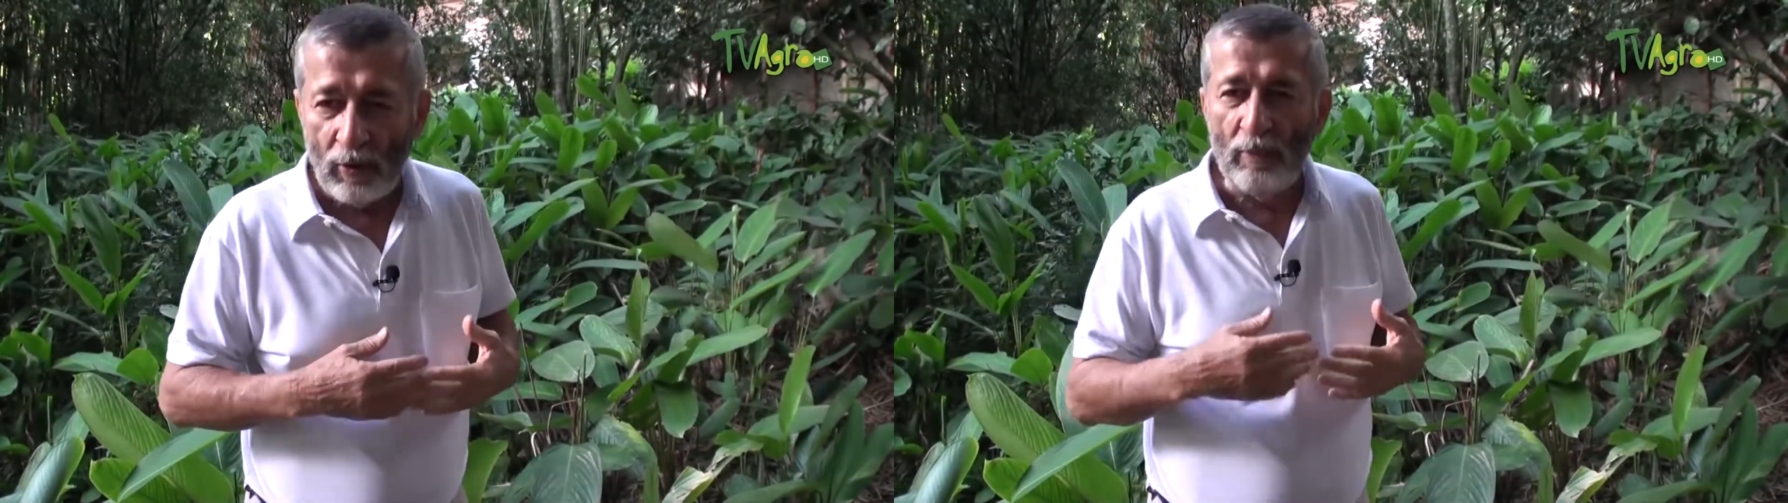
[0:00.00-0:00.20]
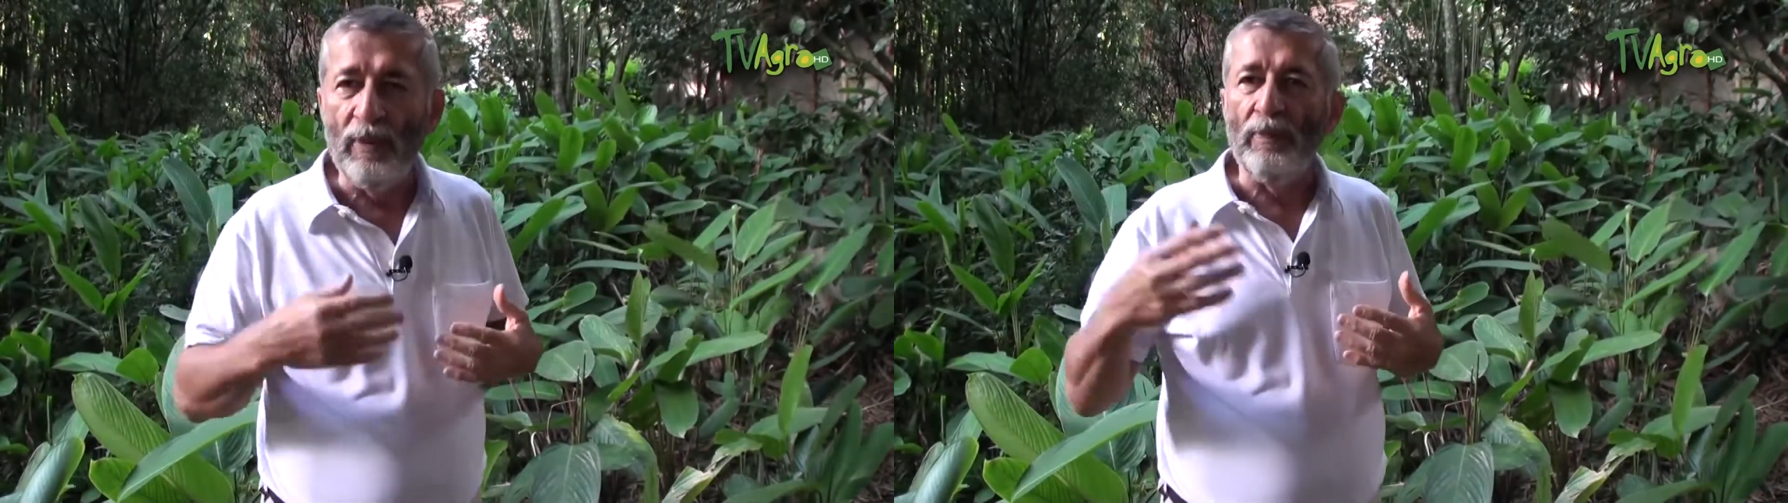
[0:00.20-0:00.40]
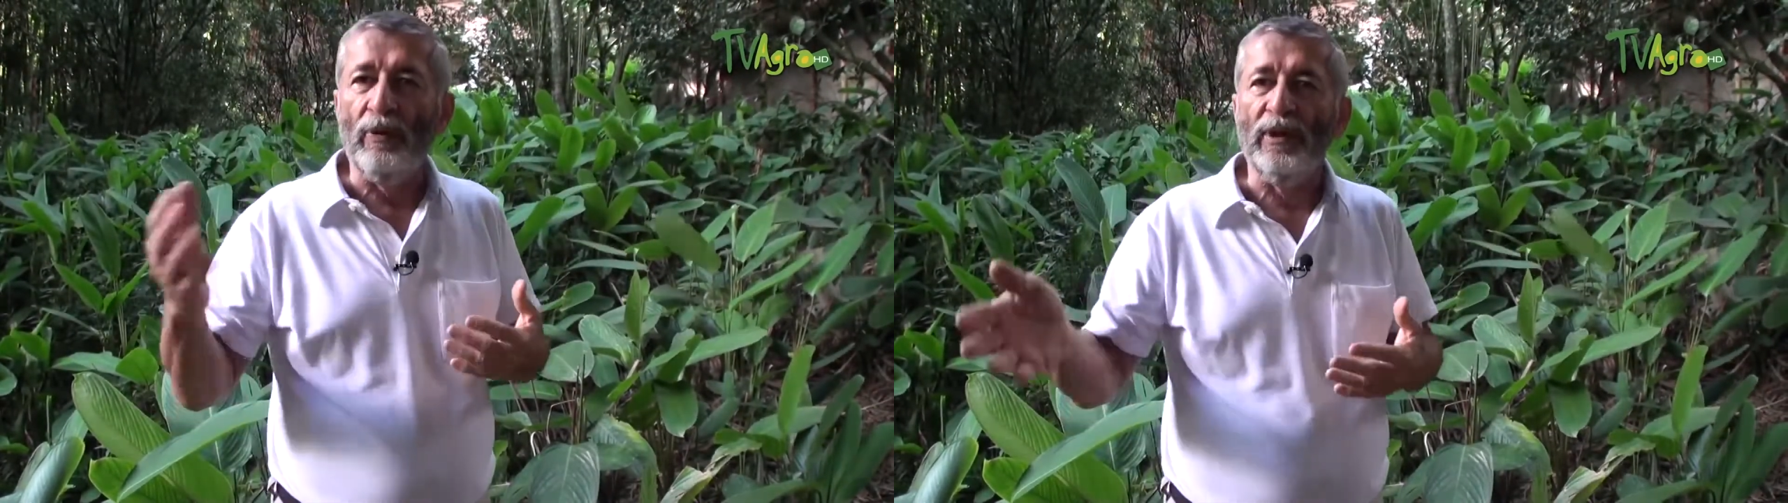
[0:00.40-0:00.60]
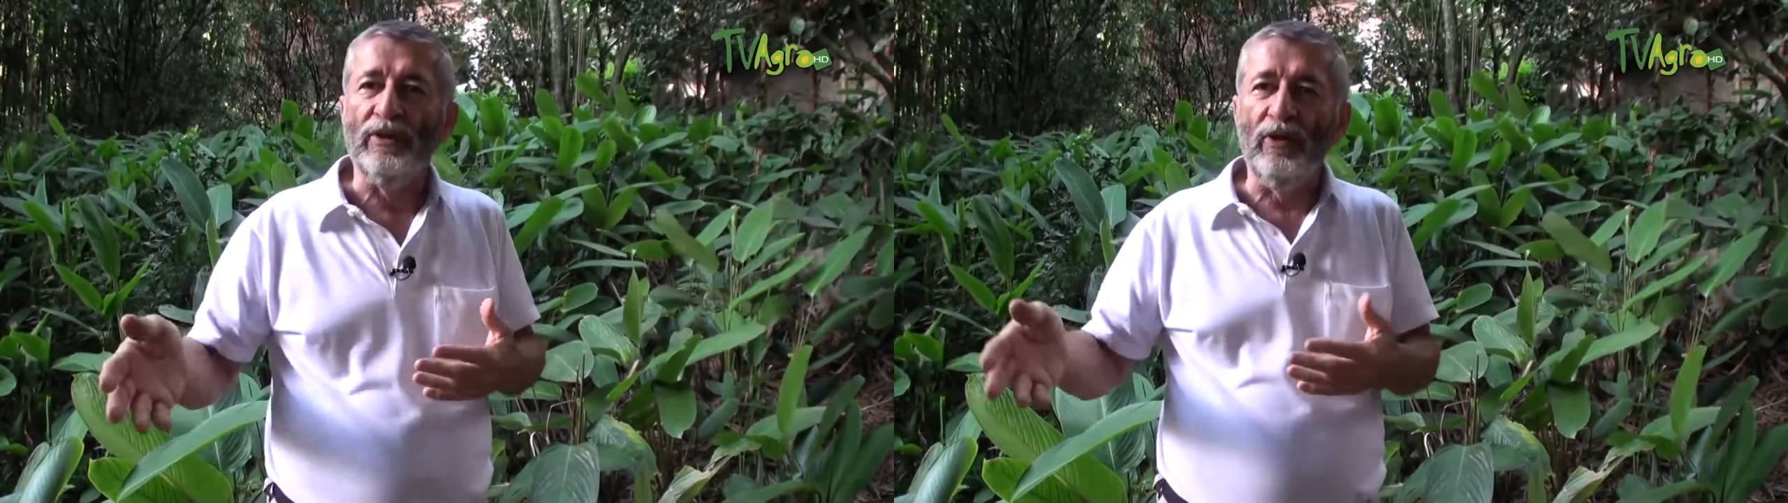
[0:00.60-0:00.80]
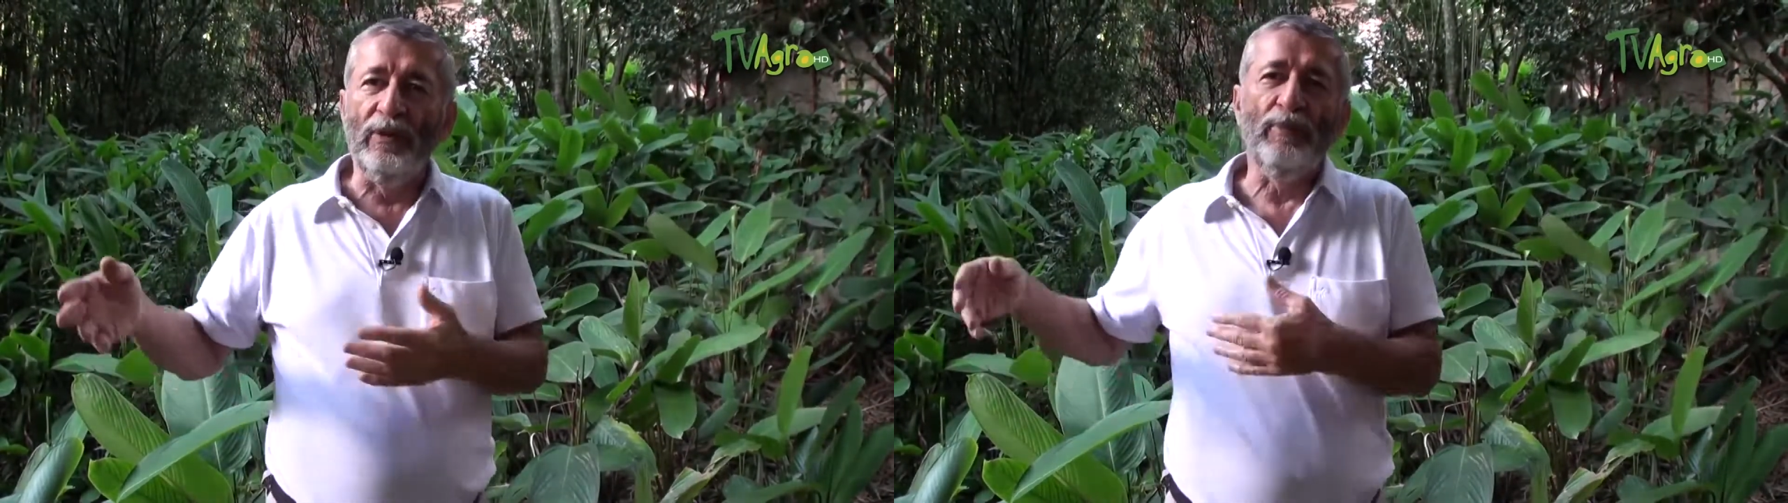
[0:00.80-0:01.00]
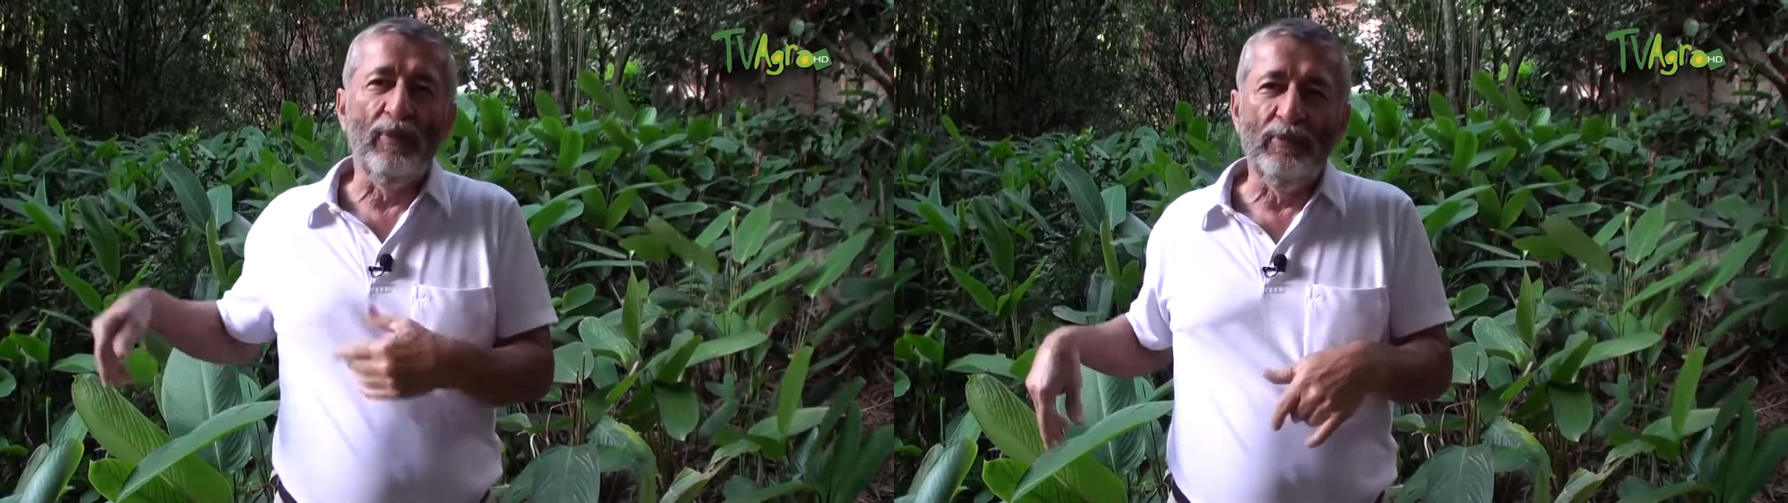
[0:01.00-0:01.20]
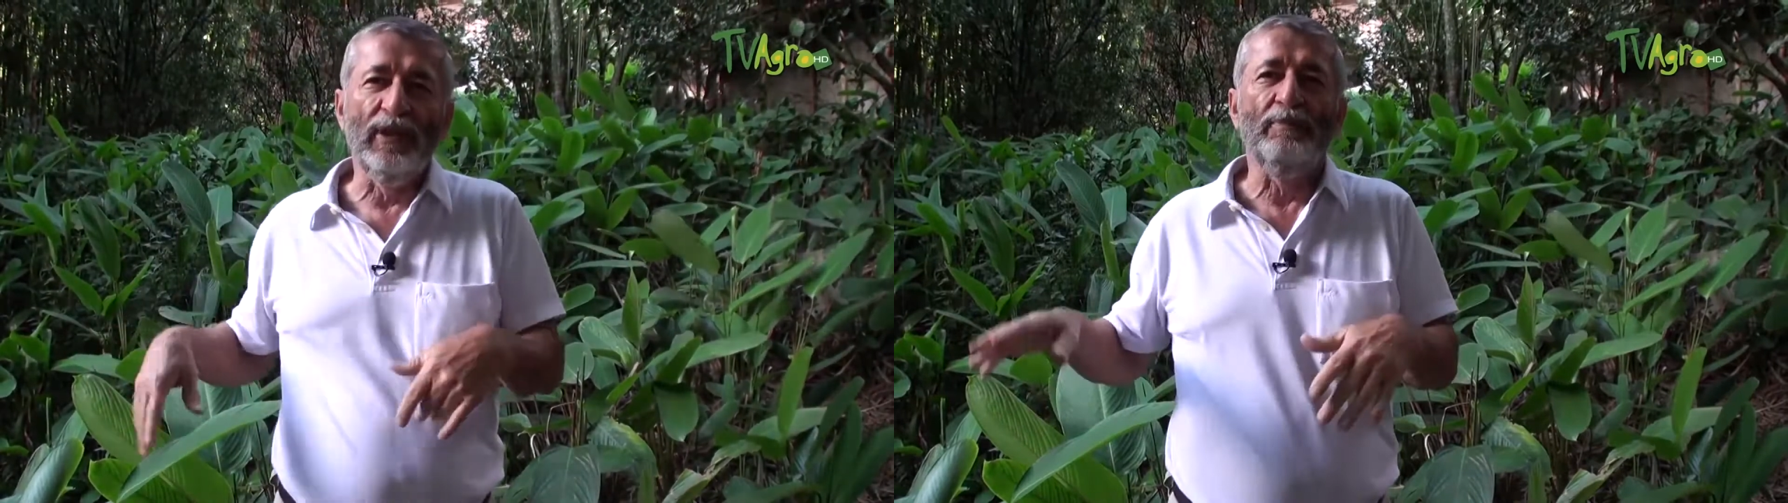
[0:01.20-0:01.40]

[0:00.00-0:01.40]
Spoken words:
and I have had to visit